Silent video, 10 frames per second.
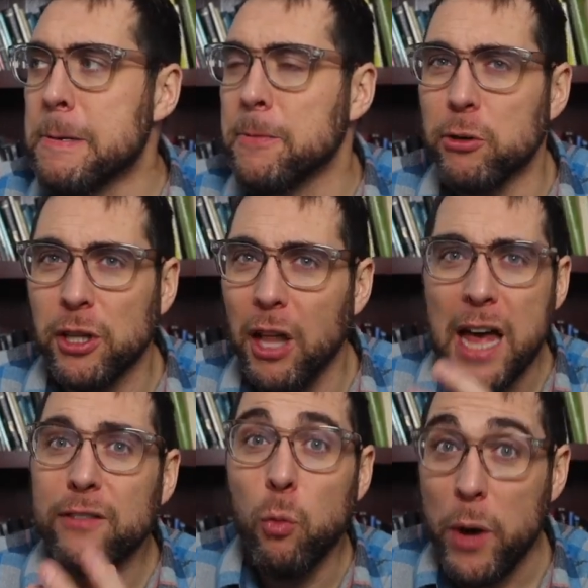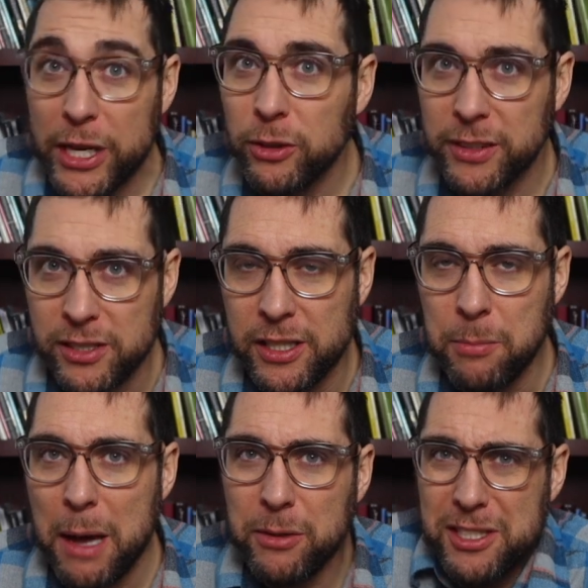There's a lot of weirdness in the
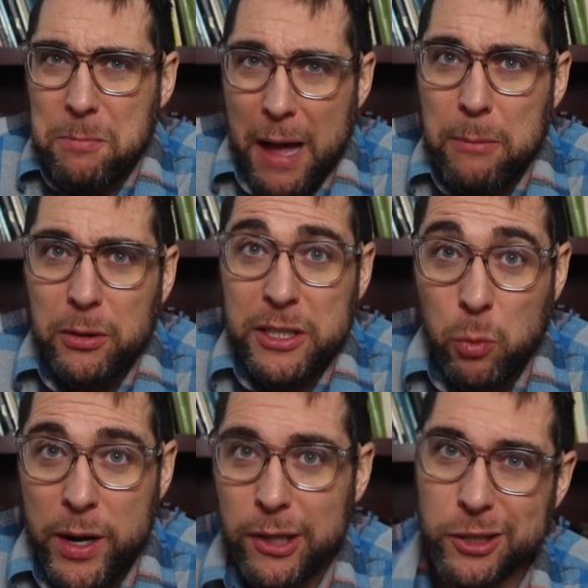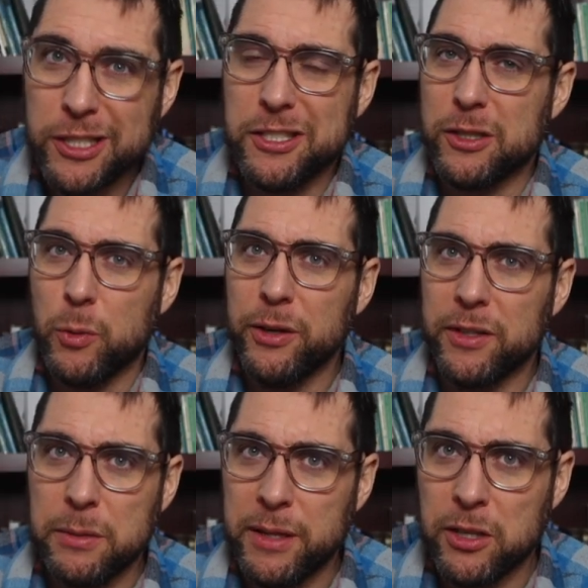Bible because the Bible is weird. Just because it's weird
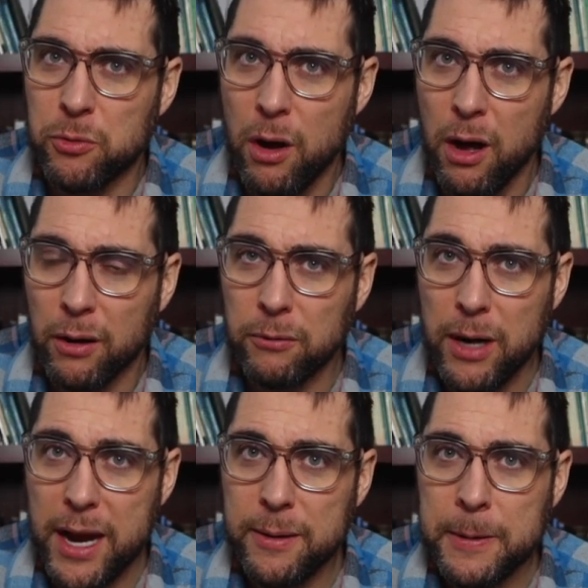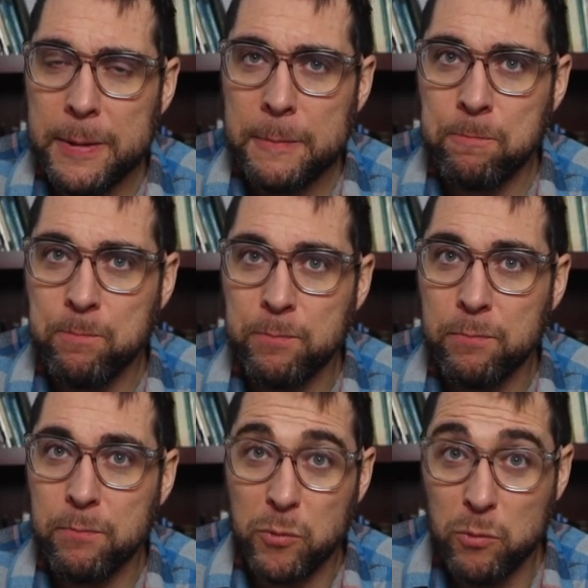doesn't mean it's wrong, right?
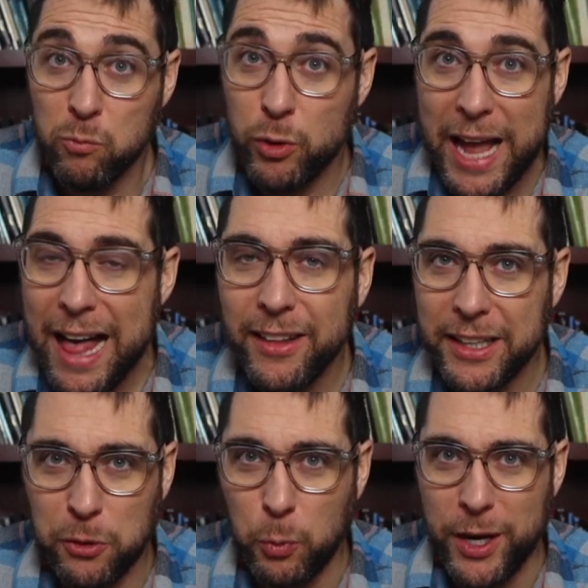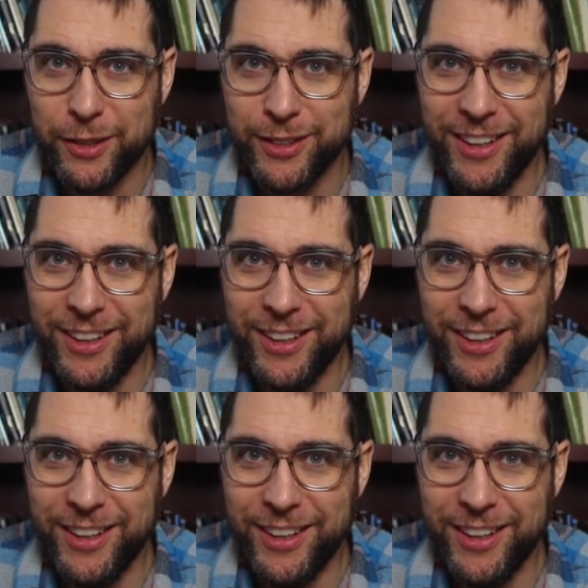Reality is weird.